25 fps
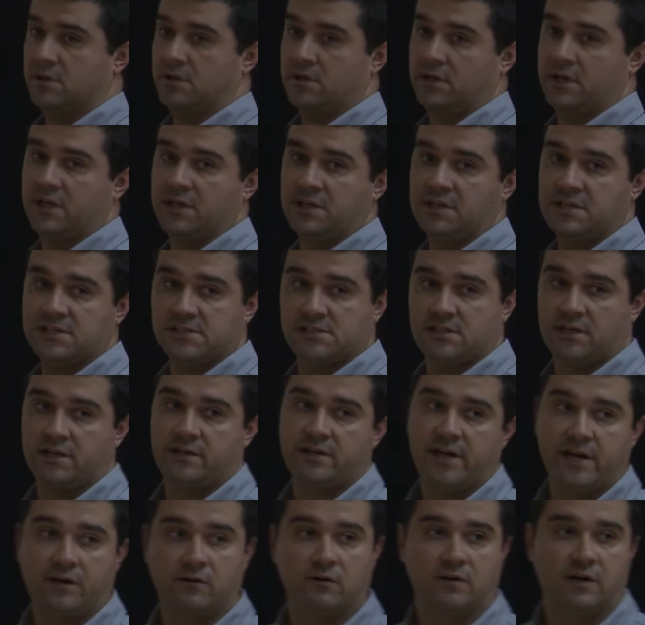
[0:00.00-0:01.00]
can easily
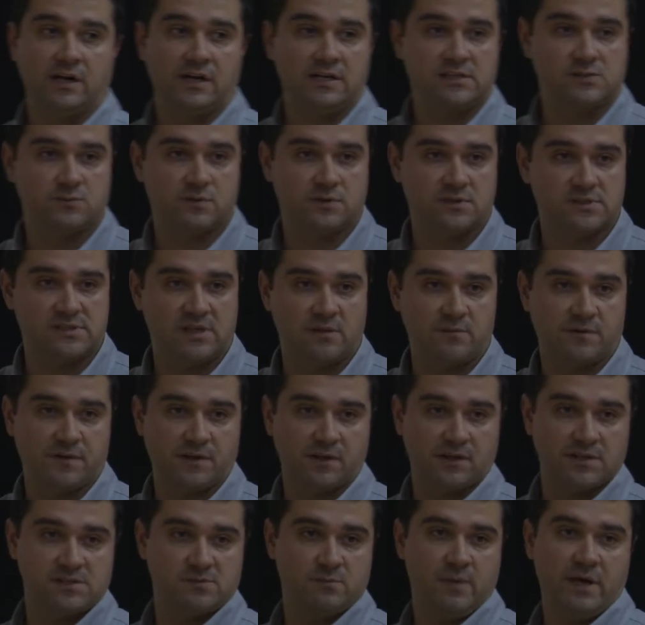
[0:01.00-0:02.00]
recognize when something
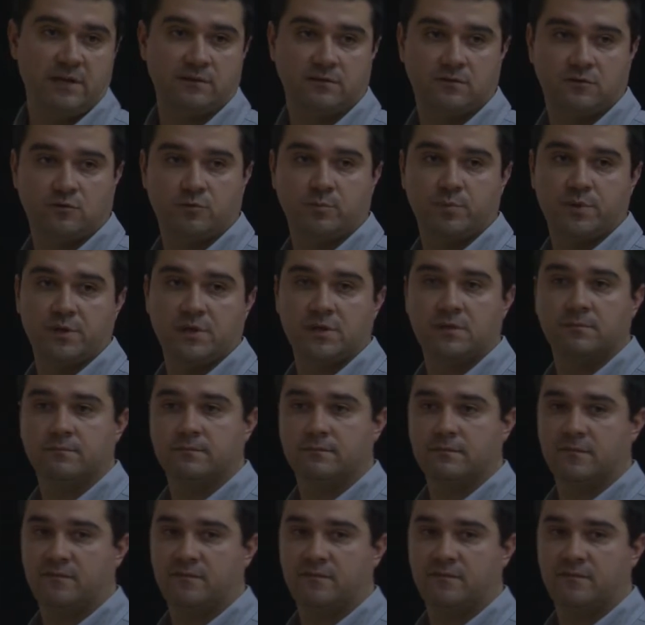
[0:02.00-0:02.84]
is meant to be